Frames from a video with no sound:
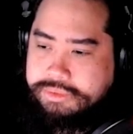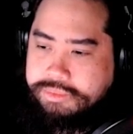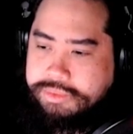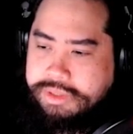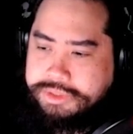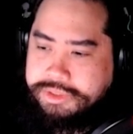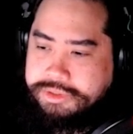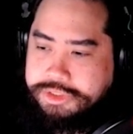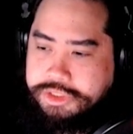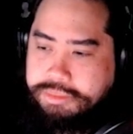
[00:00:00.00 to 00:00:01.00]
When I was
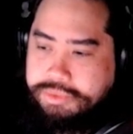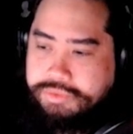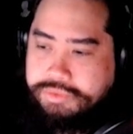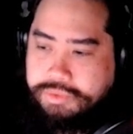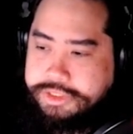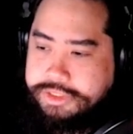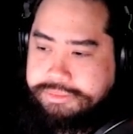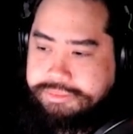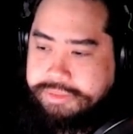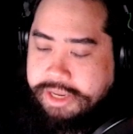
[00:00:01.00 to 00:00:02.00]
younger, just brute forced it.
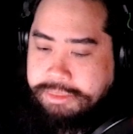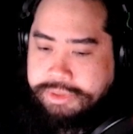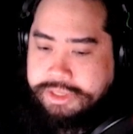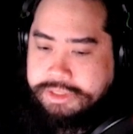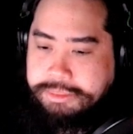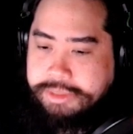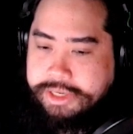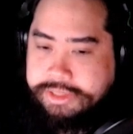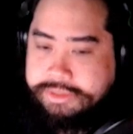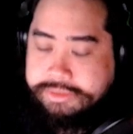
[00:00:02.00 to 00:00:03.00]
Had more energy
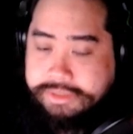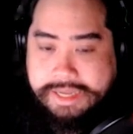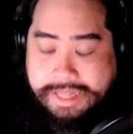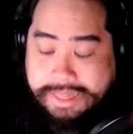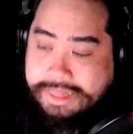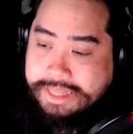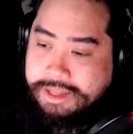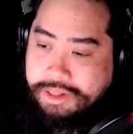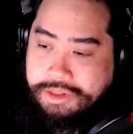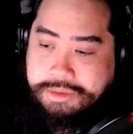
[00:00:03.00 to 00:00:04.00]
back then. I think
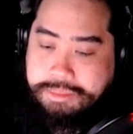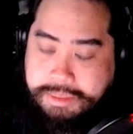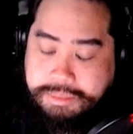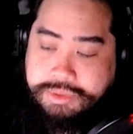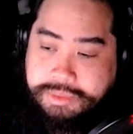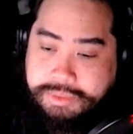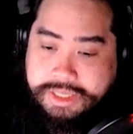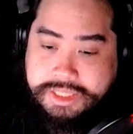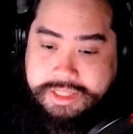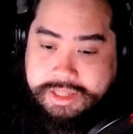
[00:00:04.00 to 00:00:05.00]
a lot of people can
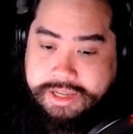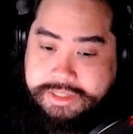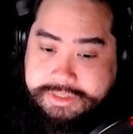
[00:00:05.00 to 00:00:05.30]
relate to that.